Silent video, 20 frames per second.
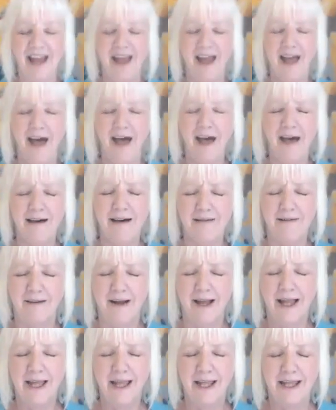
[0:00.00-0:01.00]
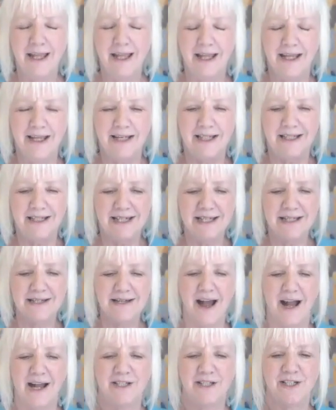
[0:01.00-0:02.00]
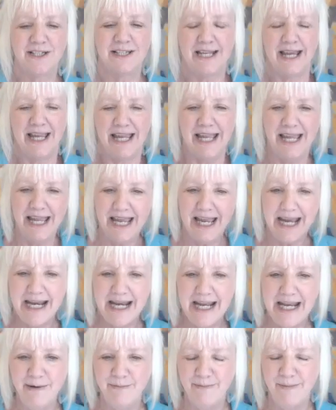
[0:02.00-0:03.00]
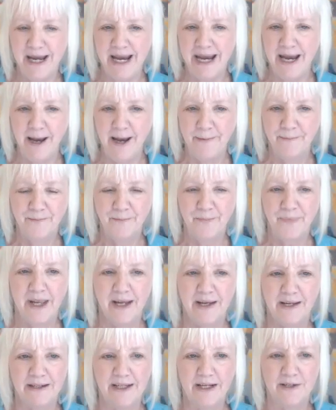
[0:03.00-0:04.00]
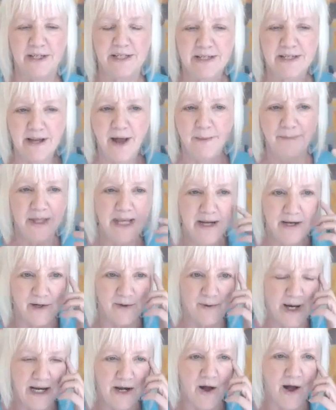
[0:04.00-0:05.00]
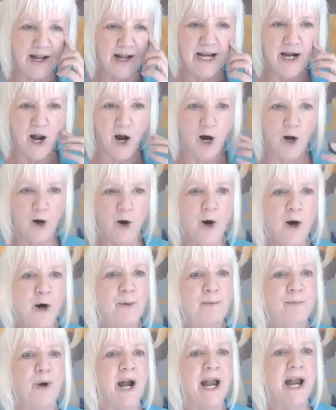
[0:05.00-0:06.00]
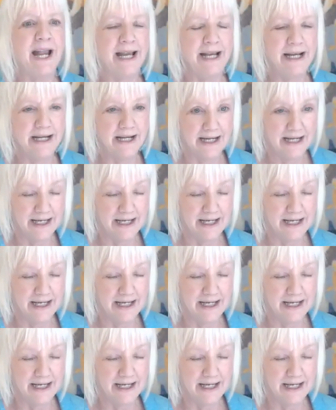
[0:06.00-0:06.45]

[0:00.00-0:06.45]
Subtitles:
that, oh, she's not just hitting me, there's something going on in her brain